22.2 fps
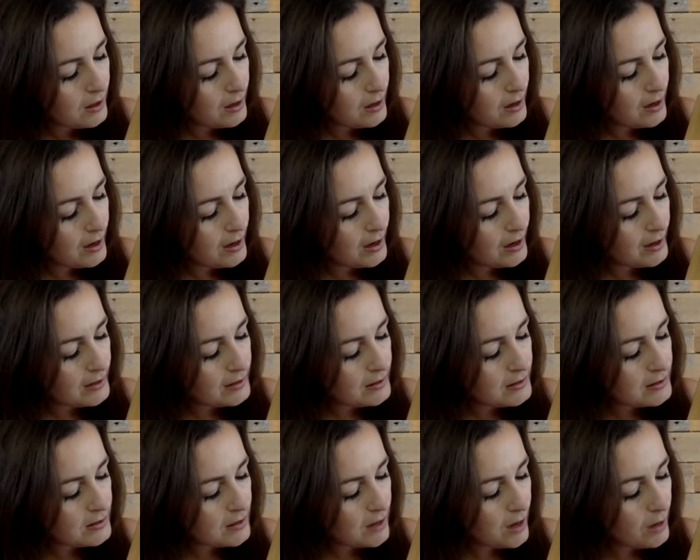
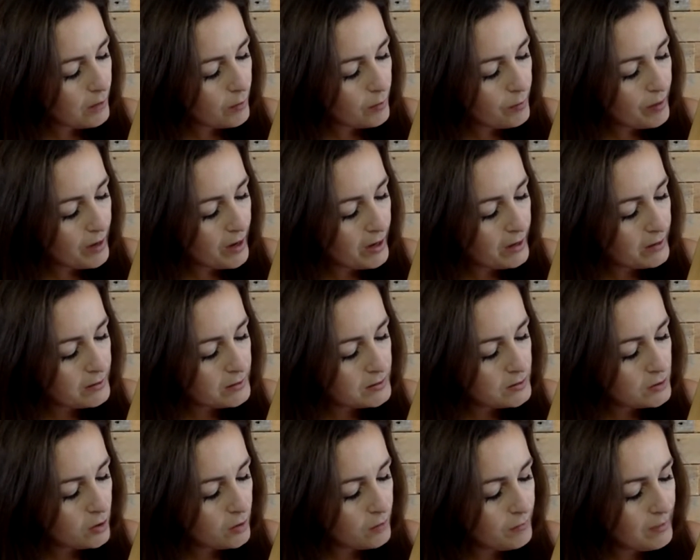And I will
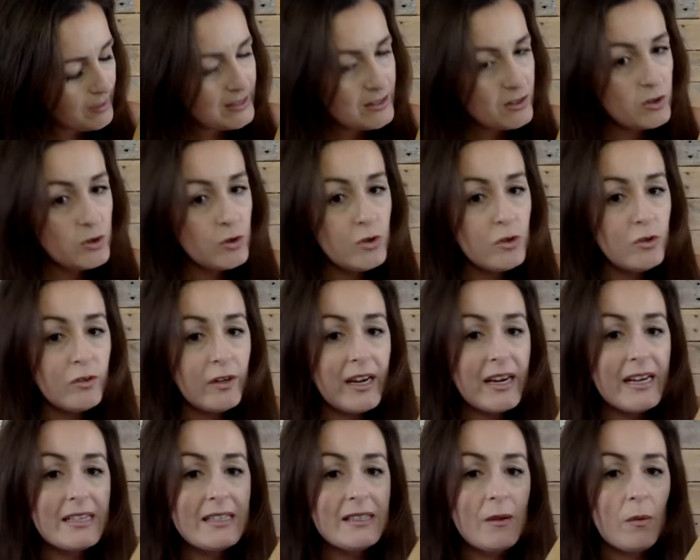post on my
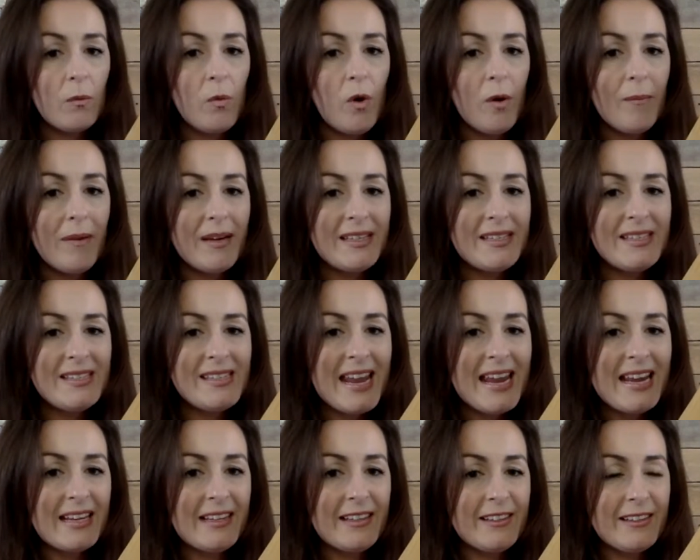stories what my
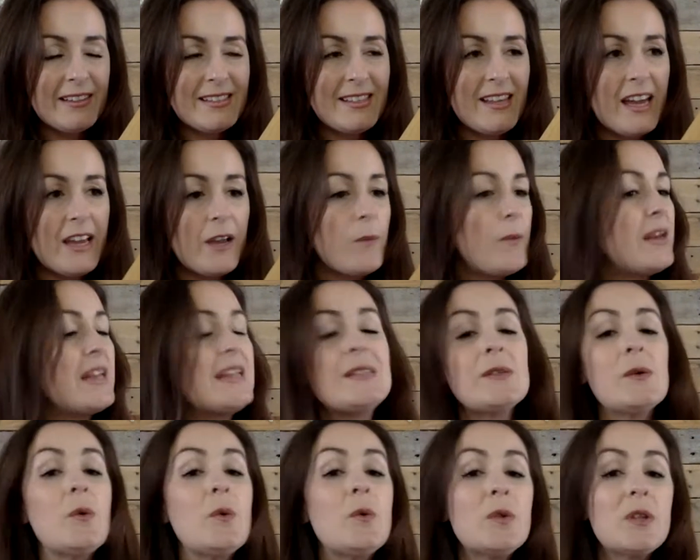snake looks like when it's
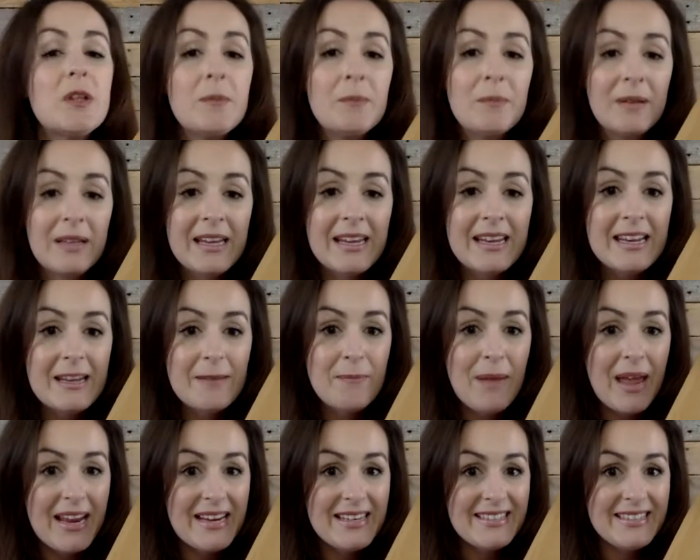all completely
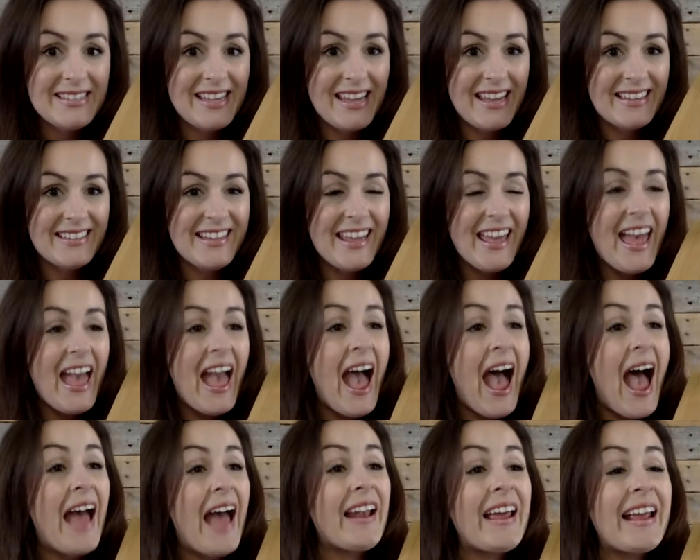painted.
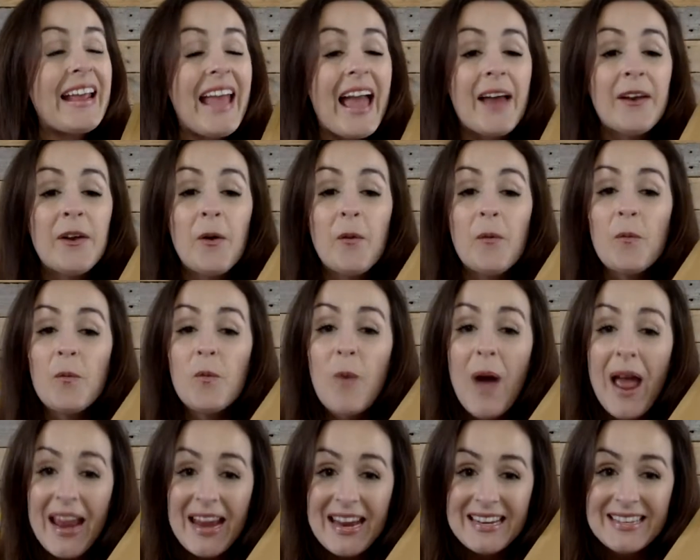And I cannot
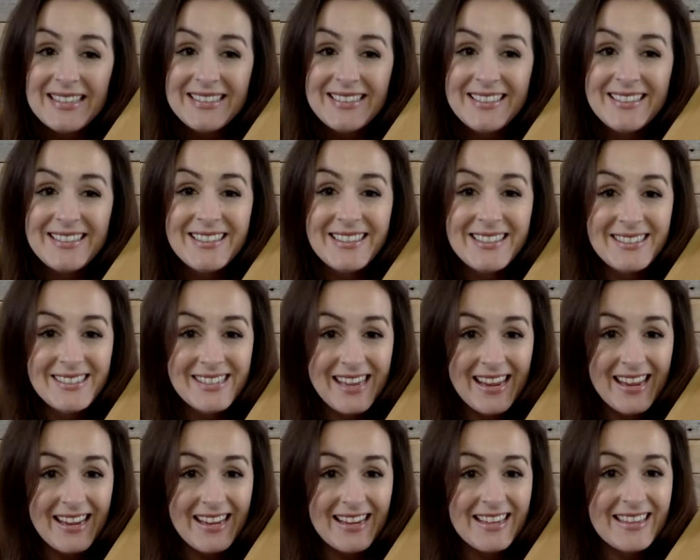wait to
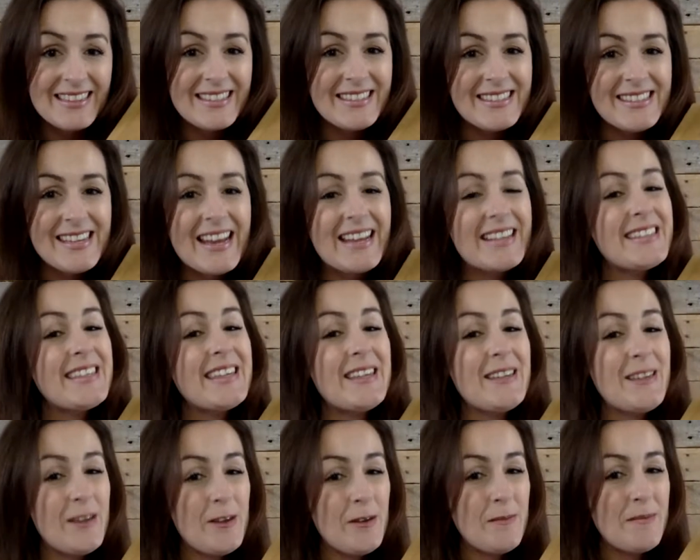see the snakes that
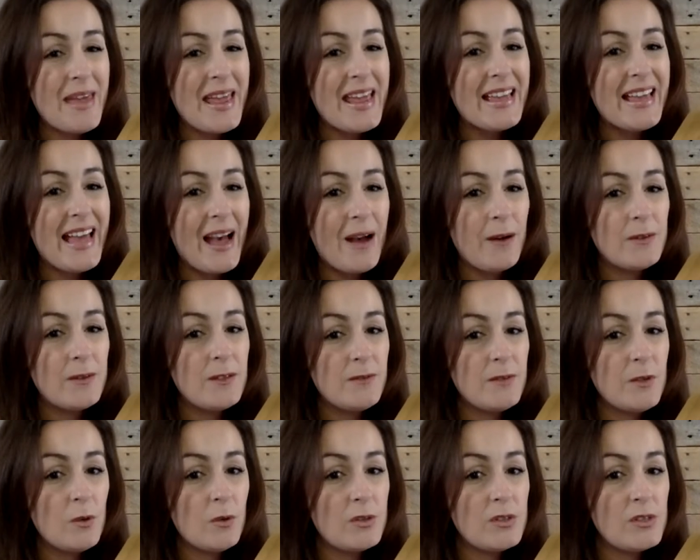you make out
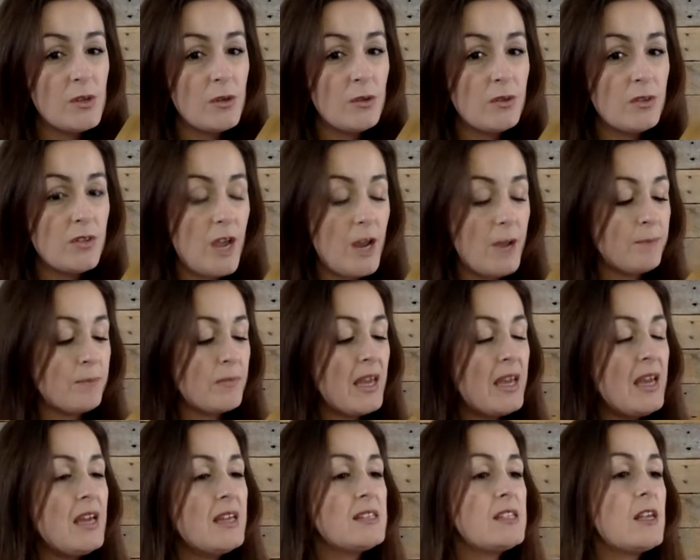of your salt dough.
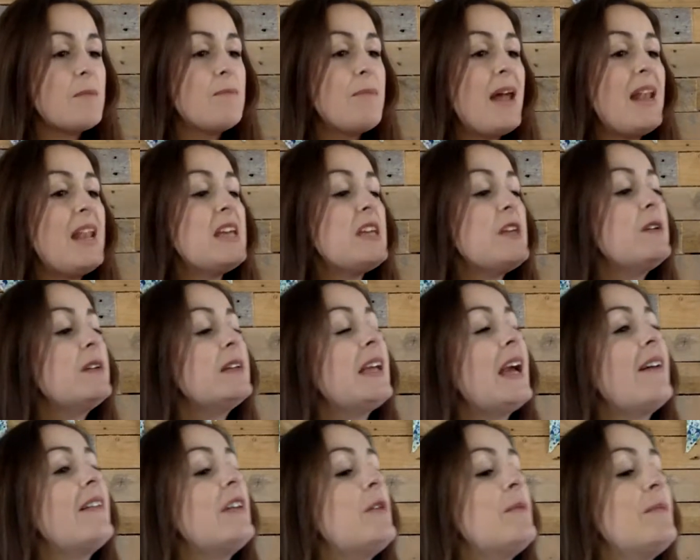So Bella, you can
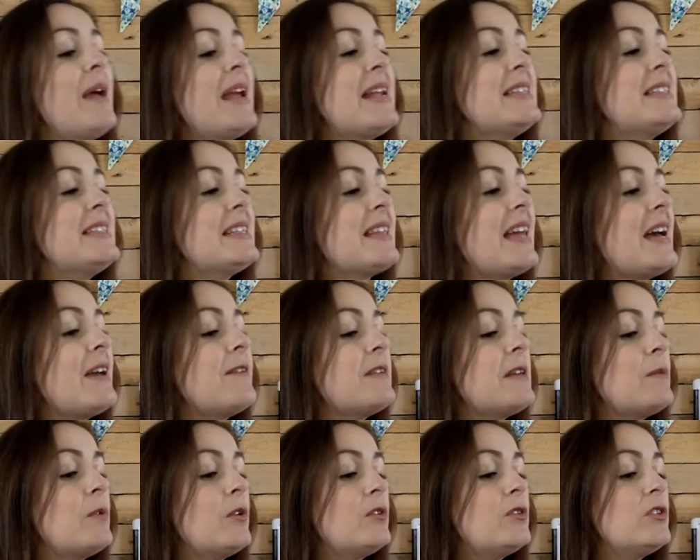carry on painting that if
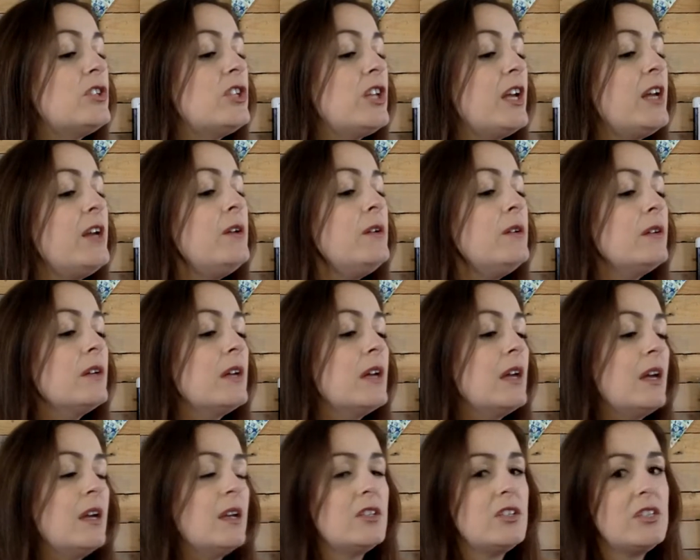you want to.
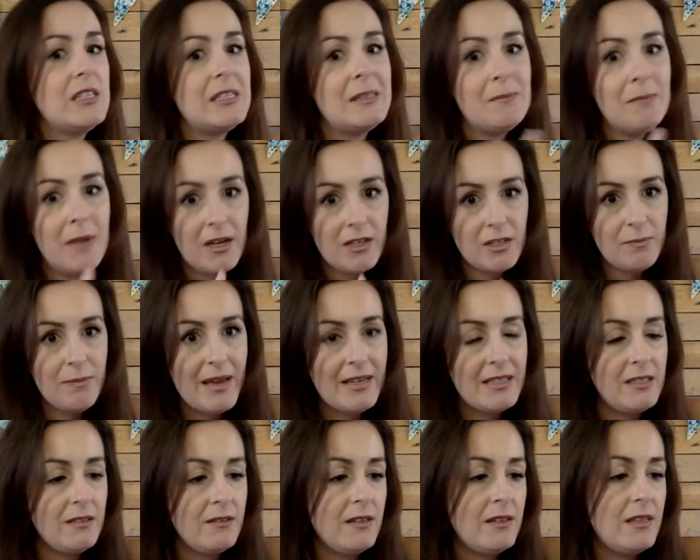She's much
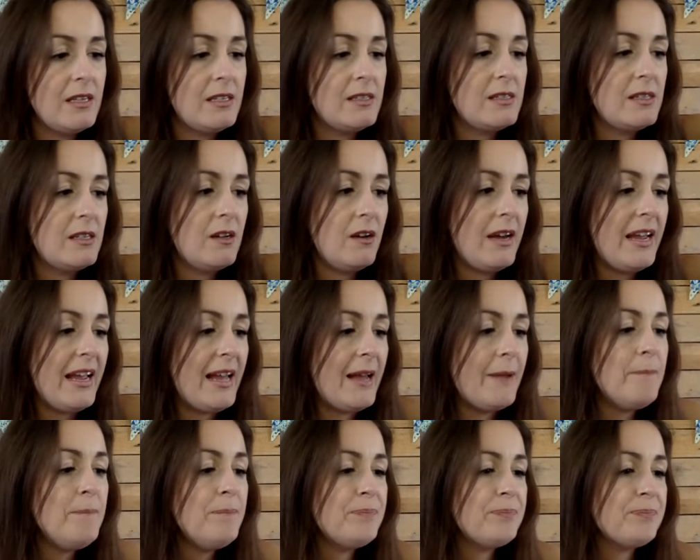better at this than I
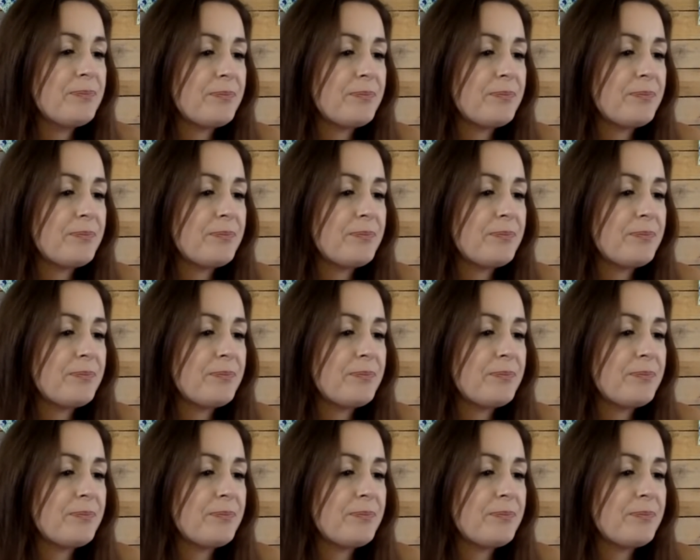am.